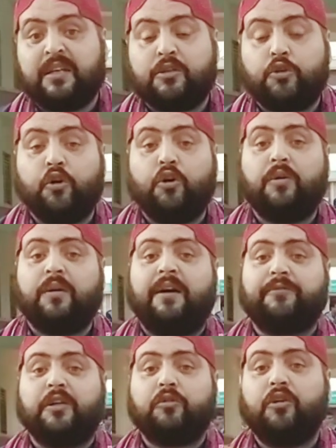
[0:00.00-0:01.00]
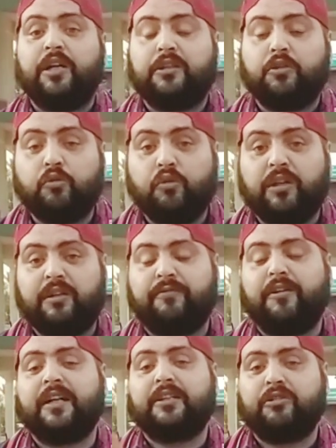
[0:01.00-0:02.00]
So after going through it
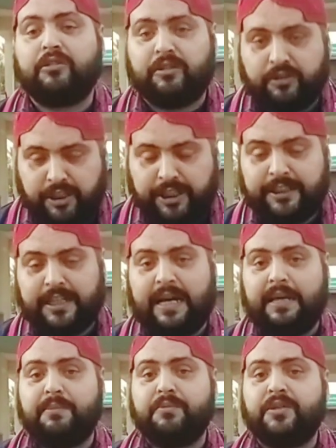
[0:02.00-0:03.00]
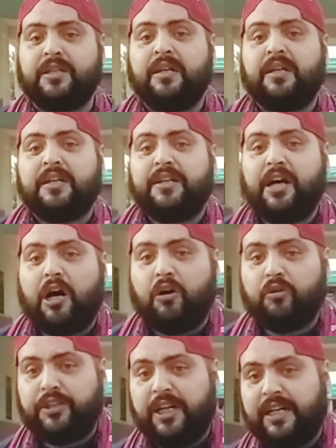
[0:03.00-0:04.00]
for 3 times,
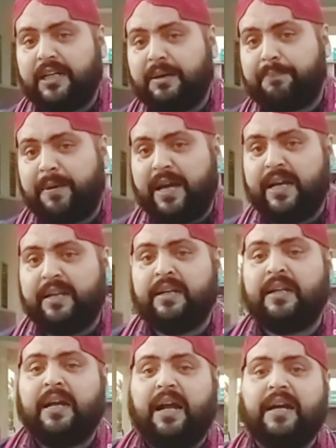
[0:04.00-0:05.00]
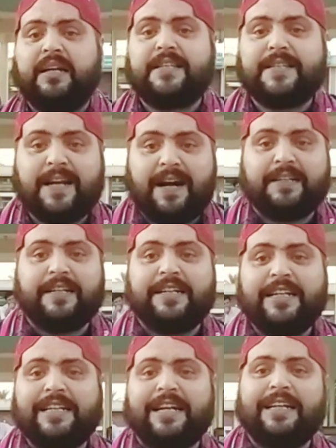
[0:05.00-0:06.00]
now take a pen and start
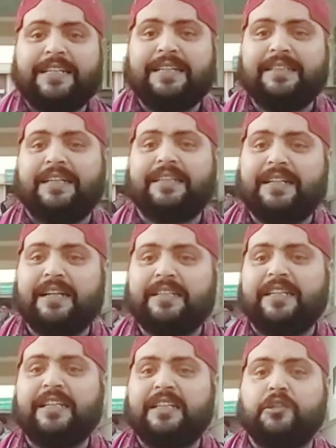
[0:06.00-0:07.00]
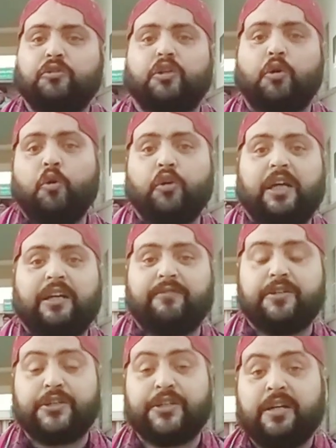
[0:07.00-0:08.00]
rewriting that article in your own
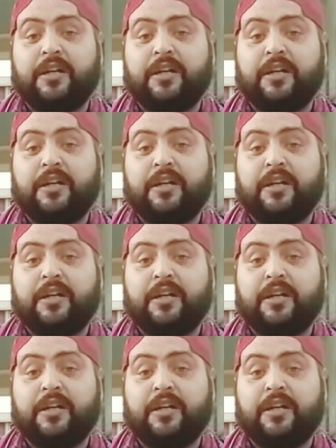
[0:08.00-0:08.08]
language.